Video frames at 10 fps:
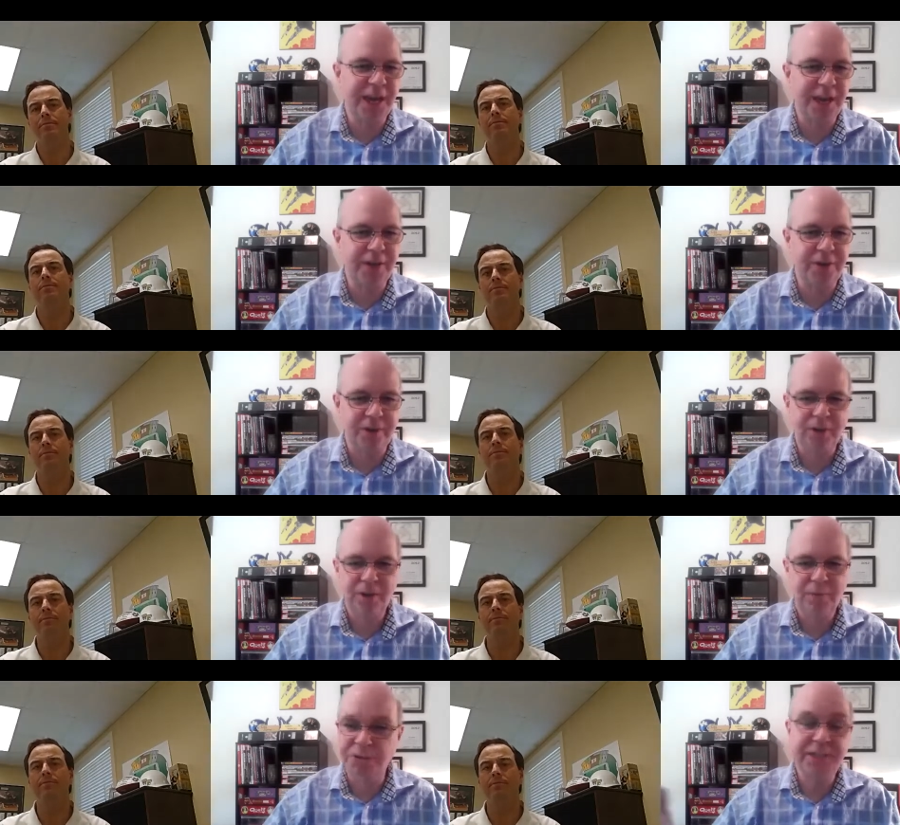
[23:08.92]
Speaker 1: together?
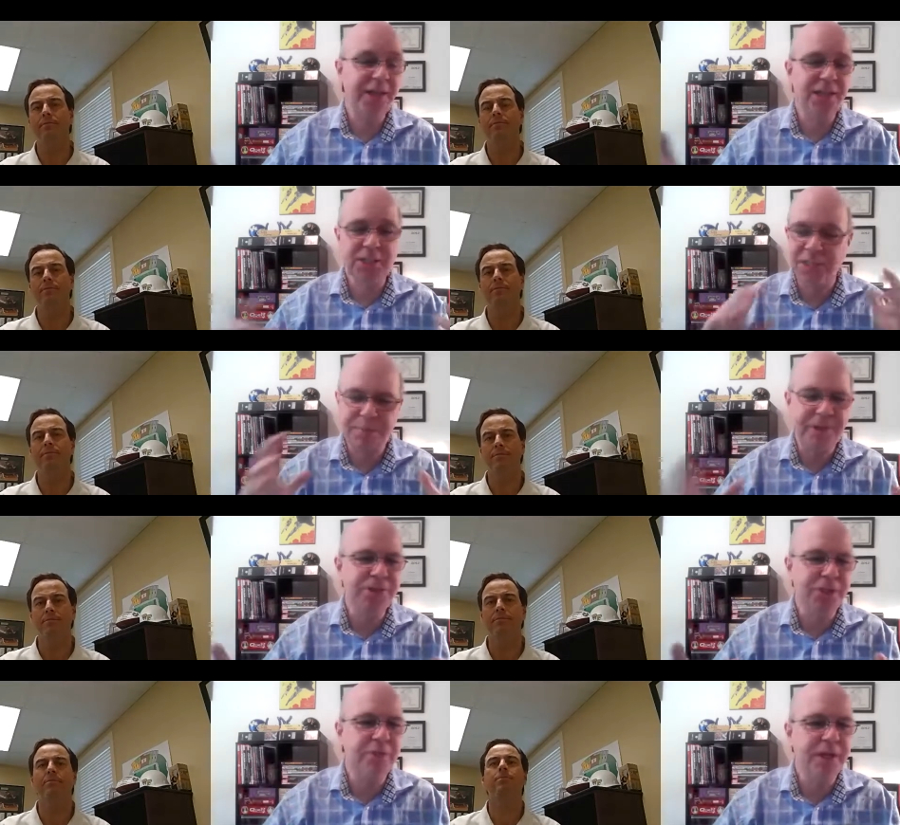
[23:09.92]
Once again, it's been
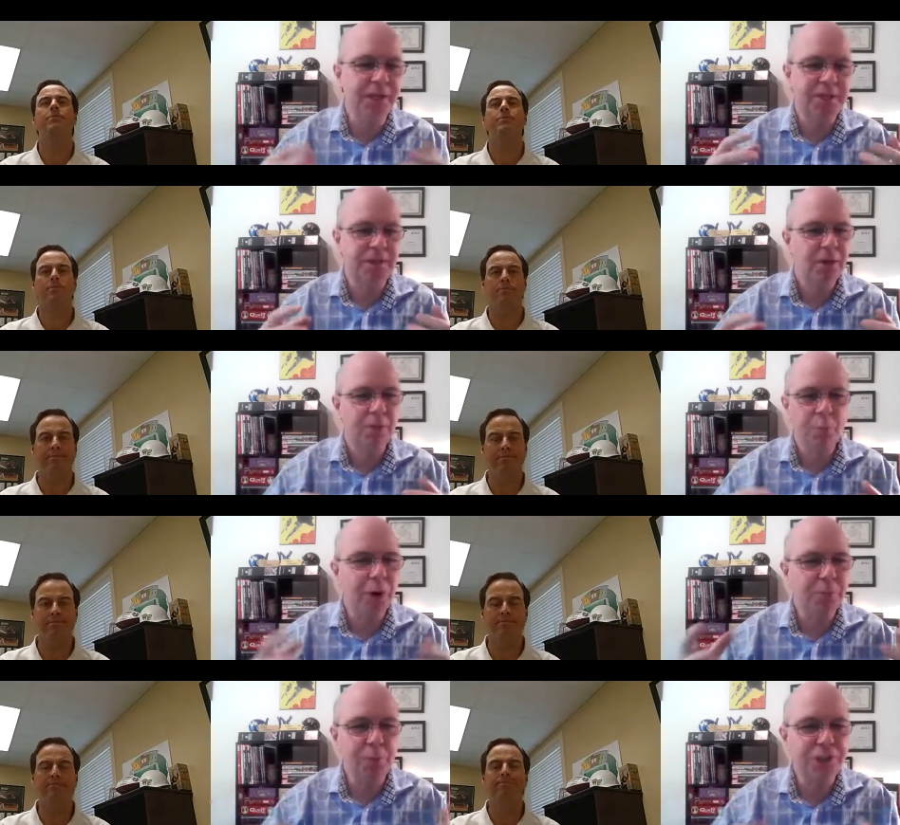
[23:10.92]
2 weeks.
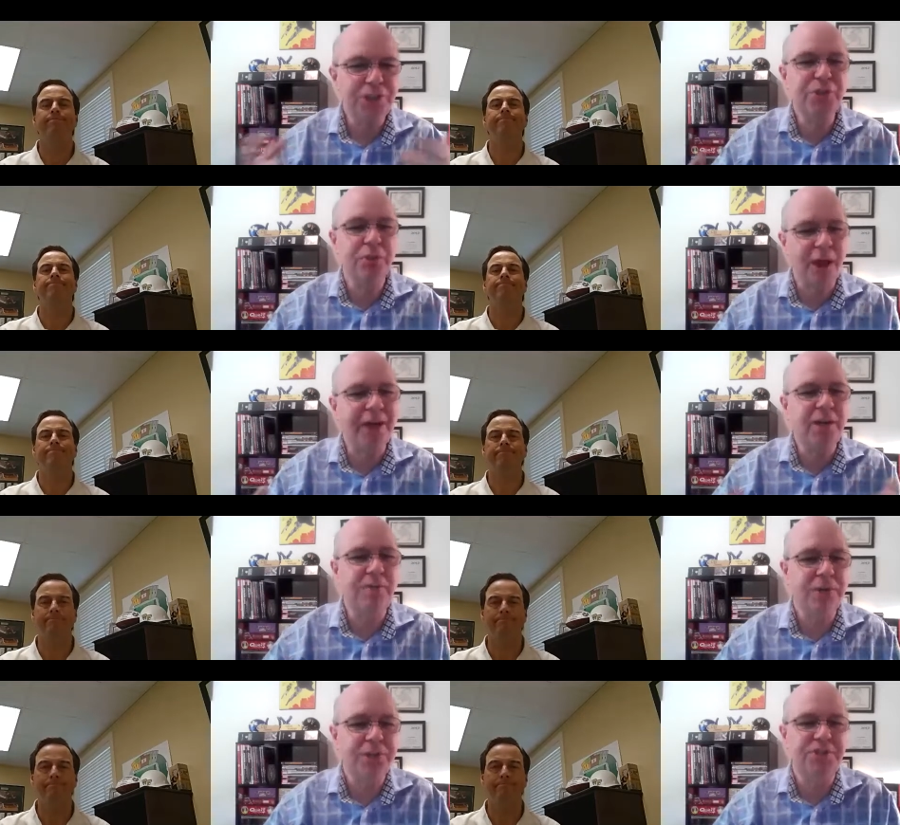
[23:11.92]
What do you like
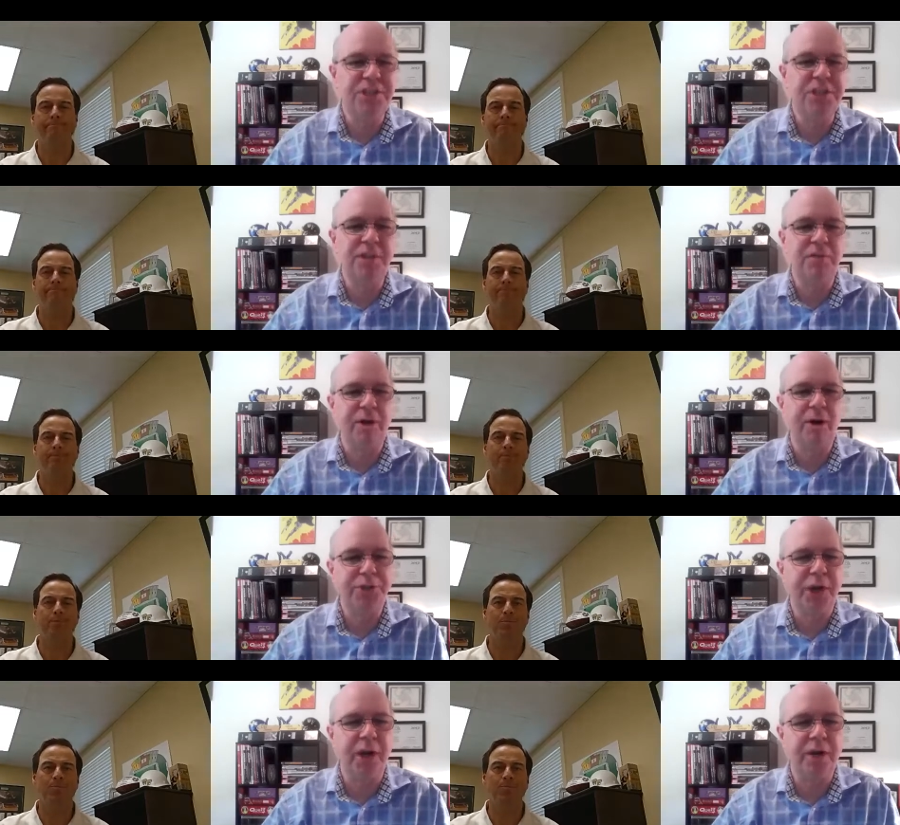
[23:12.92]
of what you've seen so far,
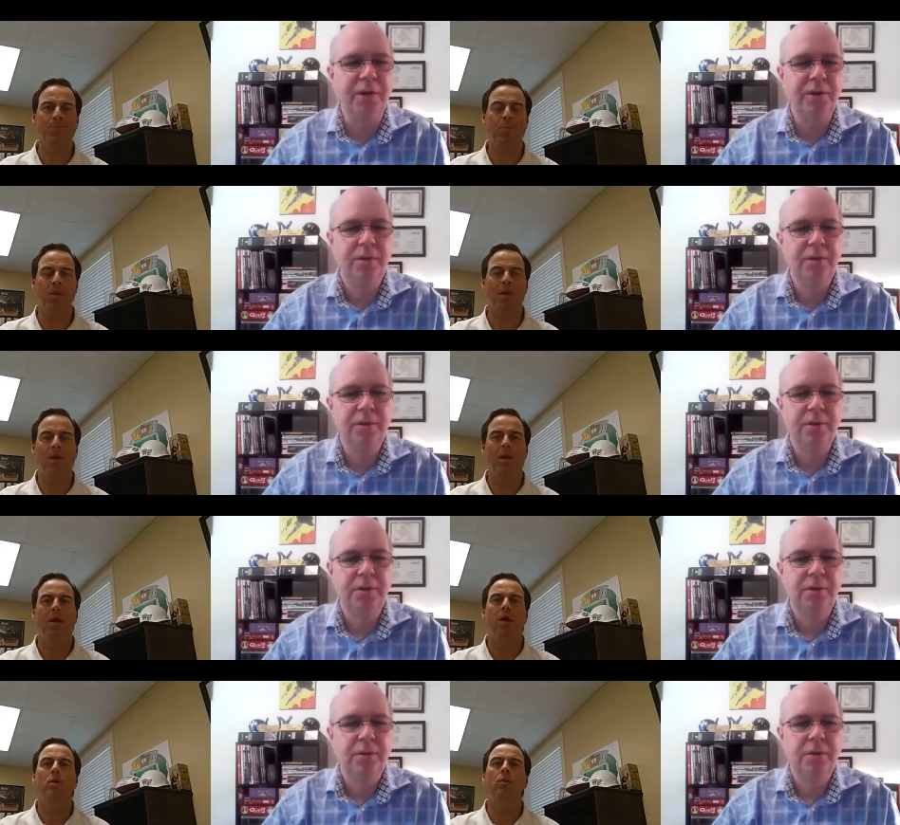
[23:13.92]
John?
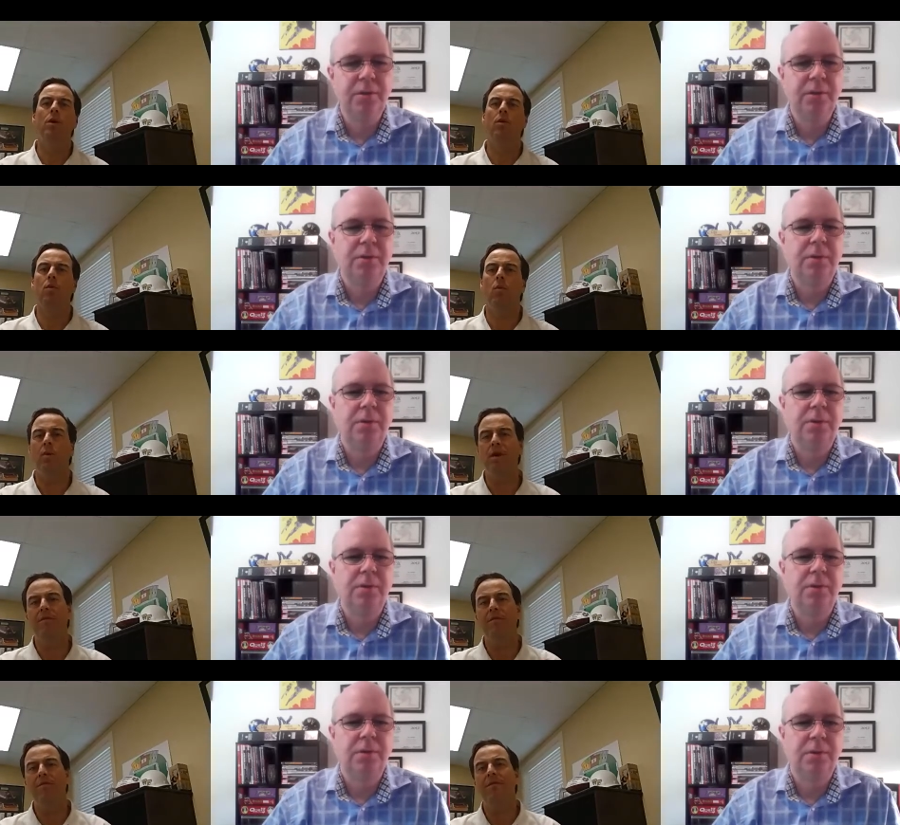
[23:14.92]
Speaker 2: Well, one of
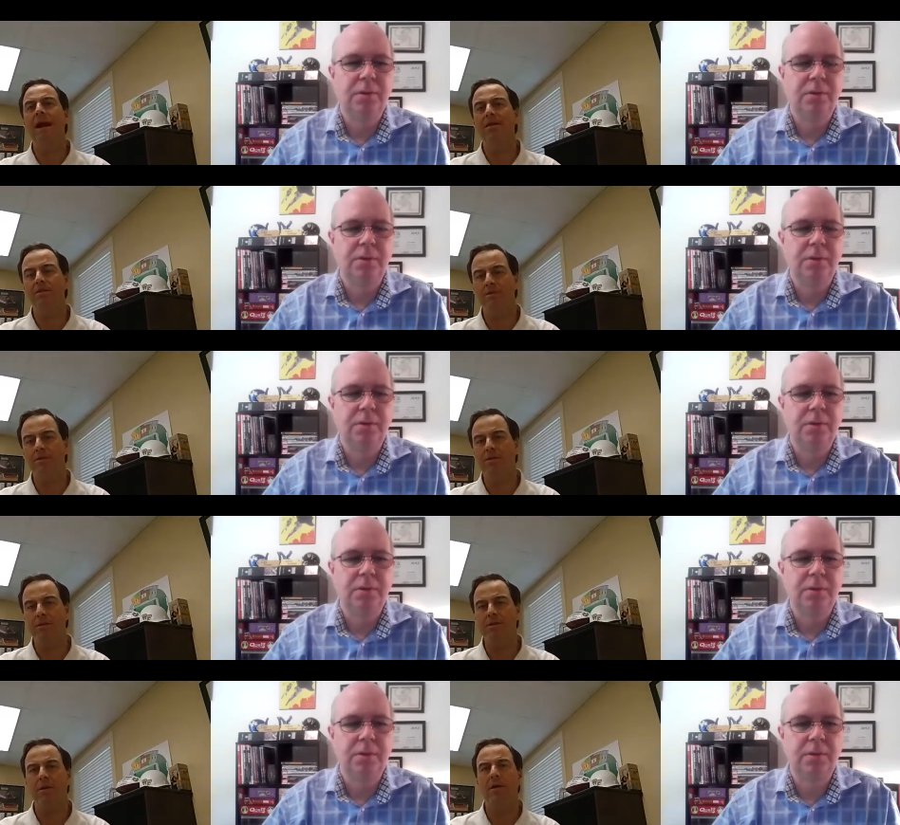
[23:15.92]
the factors
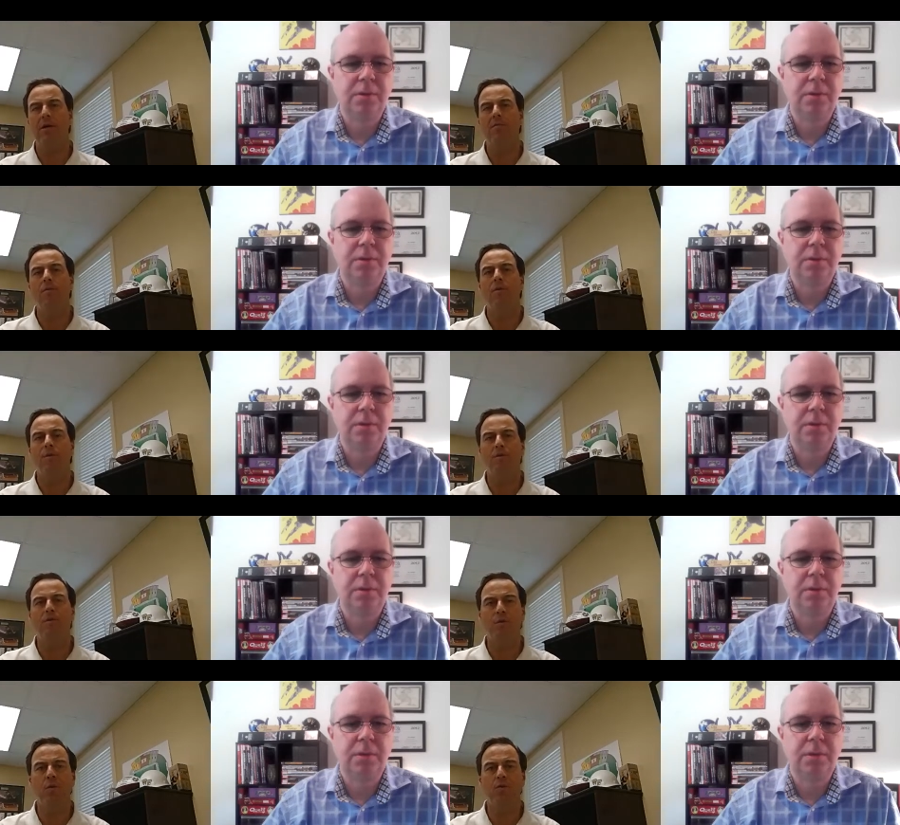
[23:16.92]
with Coach
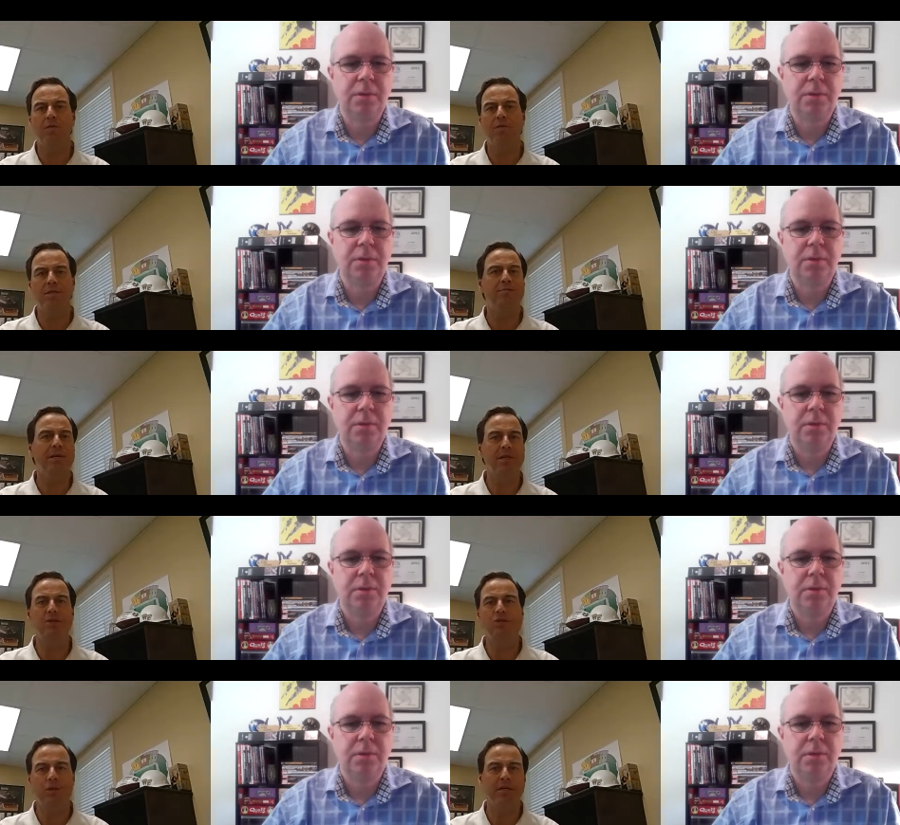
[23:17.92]
Forbes is he's been through
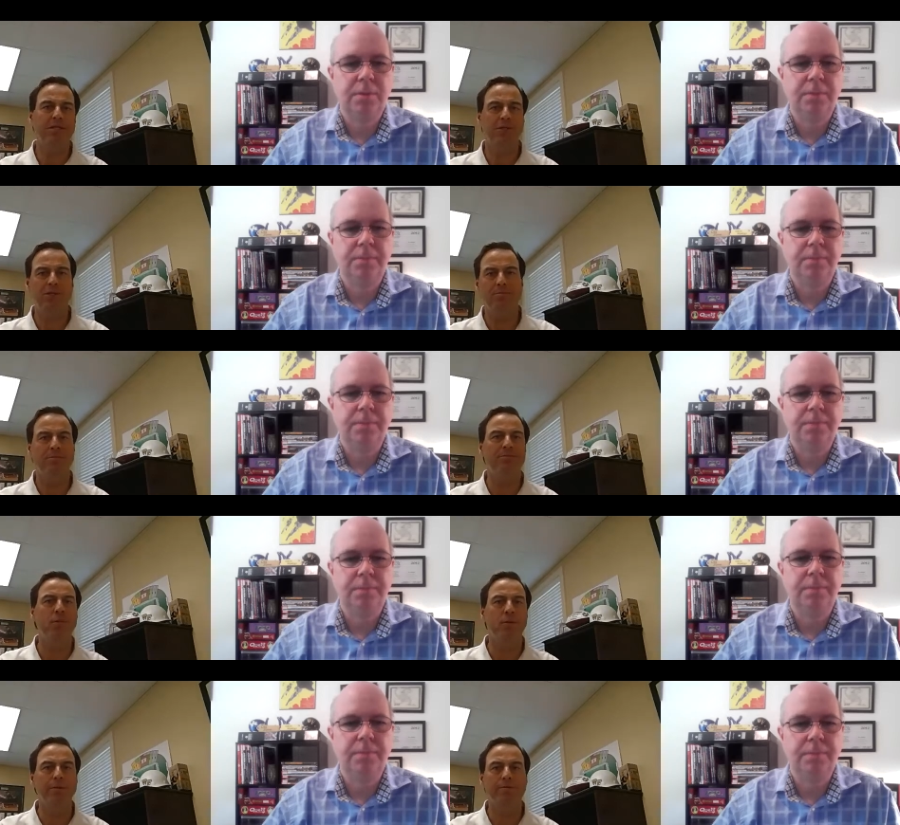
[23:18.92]
transitions
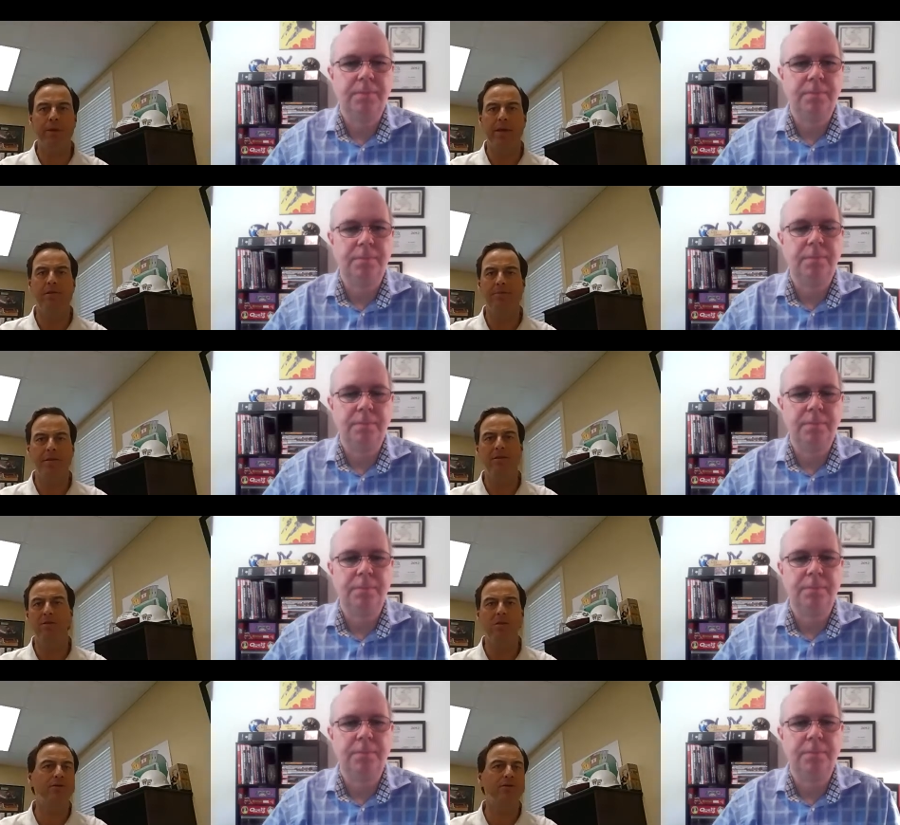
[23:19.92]
before. He's been through tough